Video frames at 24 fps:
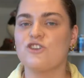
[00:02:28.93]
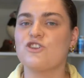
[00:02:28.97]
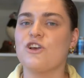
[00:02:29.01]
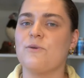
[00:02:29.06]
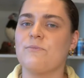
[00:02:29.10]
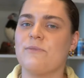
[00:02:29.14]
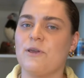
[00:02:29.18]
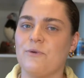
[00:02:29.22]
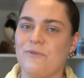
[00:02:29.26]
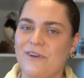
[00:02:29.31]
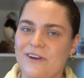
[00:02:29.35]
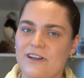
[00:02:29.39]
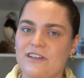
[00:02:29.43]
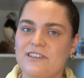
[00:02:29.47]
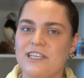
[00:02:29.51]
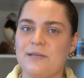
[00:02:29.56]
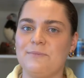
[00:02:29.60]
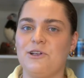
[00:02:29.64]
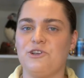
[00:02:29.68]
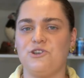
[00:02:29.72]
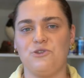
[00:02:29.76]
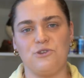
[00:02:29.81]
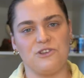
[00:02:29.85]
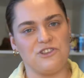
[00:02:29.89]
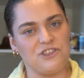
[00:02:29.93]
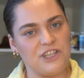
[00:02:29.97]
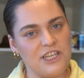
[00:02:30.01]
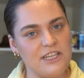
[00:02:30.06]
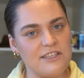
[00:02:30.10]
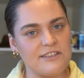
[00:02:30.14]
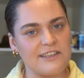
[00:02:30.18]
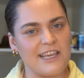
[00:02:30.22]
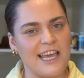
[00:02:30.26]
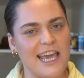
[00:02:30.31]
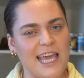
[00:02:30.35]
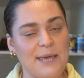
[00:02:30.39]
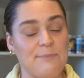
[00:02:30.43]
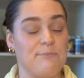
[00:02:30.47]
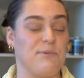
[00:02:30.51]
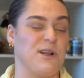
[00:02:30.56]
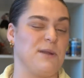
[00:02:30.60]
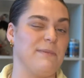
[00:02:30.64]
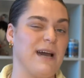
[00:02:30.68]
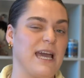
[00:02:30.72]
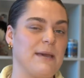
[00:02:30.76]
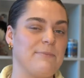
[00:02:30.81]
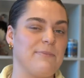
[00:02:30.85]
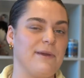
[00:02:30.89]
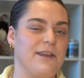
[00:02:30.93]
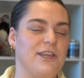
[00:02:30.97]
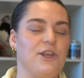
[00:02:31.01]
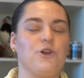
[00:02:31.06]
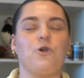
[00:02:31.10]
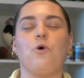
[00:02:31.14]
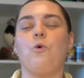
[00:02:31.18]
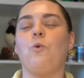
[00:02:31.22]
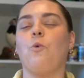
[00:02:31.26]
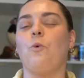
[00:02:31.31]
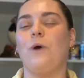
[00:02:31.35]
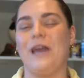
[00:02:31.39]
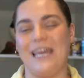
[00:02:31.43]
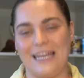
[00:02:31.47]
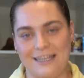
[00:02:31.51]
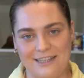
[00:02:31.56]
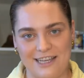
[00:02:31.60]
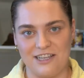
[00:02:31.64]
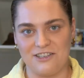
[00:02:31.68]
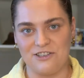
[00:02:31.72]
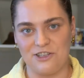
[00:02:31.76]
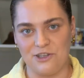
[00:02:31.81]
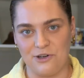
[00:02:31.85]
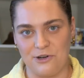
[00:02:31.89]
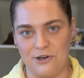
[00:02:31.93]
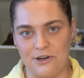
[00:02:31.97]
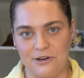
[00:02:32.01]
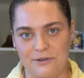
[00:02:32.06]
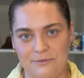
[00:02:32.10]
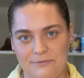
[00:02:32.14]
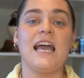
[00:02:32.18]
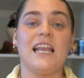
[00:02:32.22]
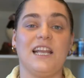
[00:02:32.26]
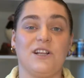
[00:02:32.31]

something very similar to a cheesecake, but in my opinion way tastier.